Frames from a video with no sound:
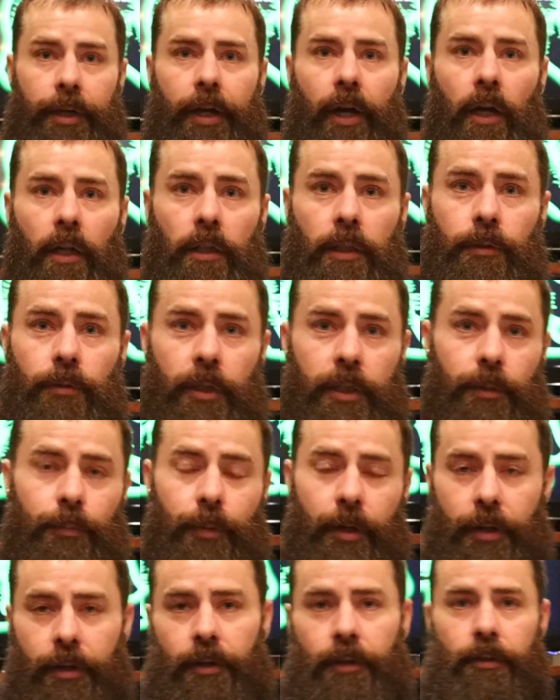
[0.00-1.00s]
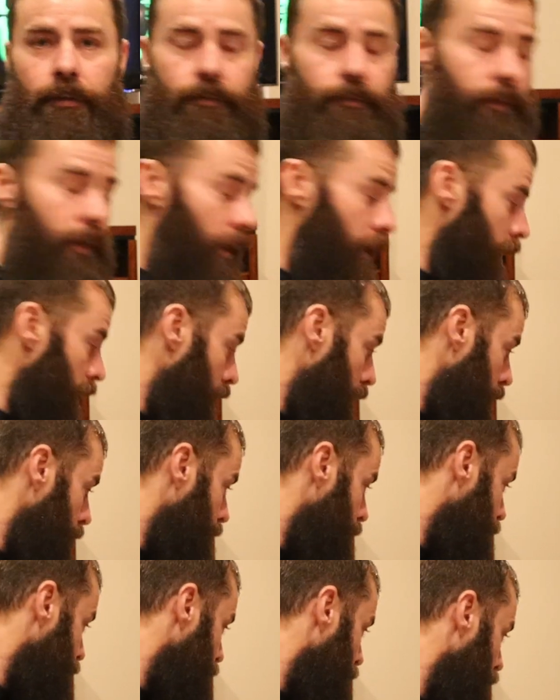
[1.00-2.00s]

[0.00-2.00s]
I'd highly recommend it. I